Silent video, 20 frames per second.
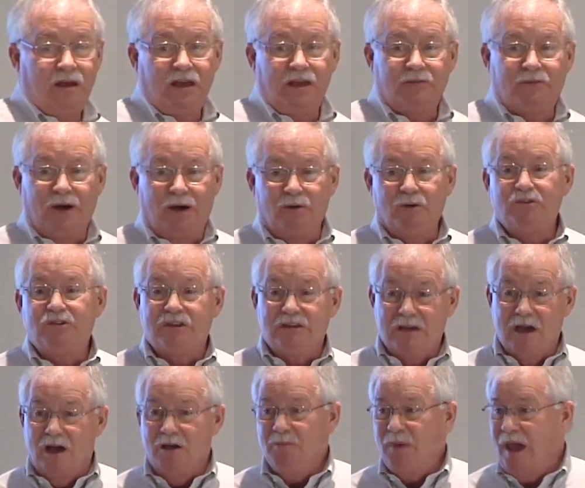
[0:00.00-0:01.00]
If I was a
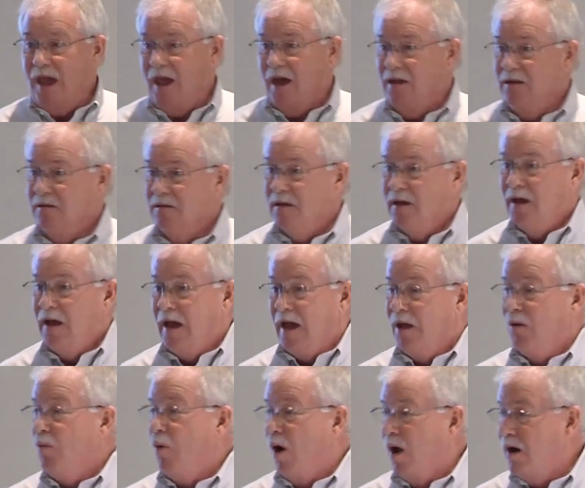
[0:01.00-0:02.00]
young man
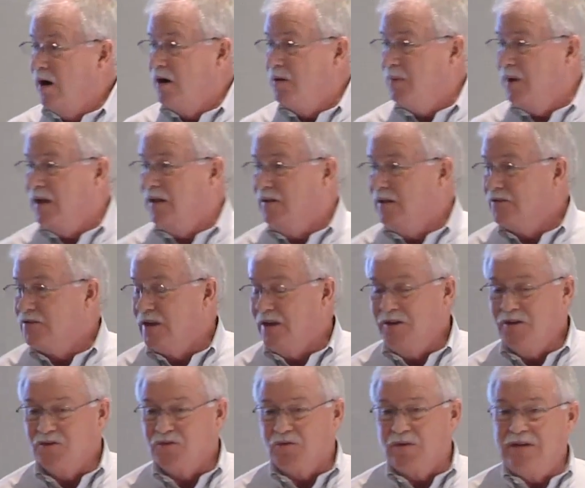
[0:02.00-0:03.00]
and wanted to be in this
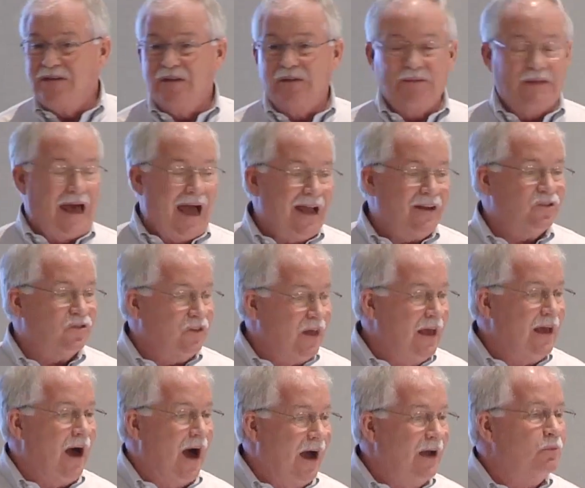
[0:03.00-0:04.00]
industry, the last
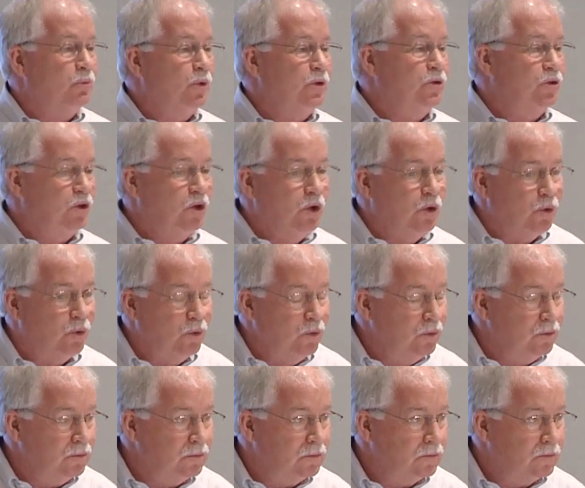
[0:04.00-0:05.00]
thing I would do